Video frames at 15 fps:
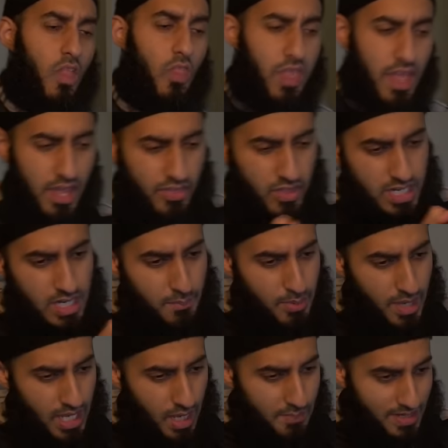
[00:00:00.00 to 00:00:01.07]
They're either going to
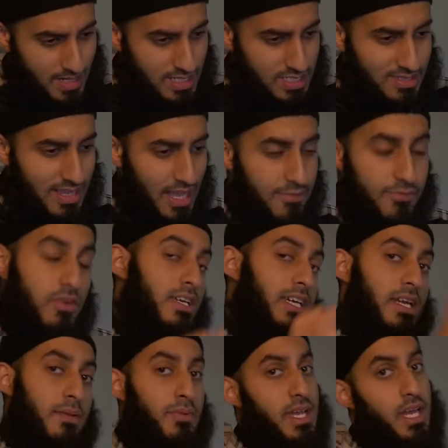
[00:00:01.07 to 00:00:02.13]
break up in this life or they're
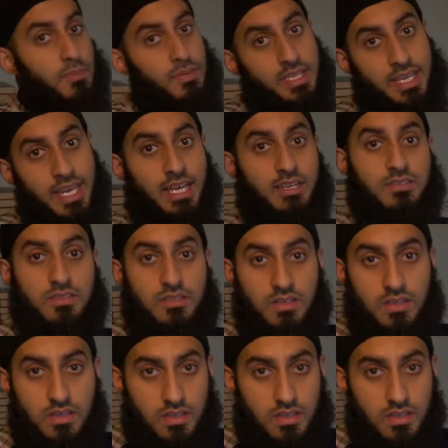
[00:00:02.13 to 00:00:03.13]
going to break up in the next.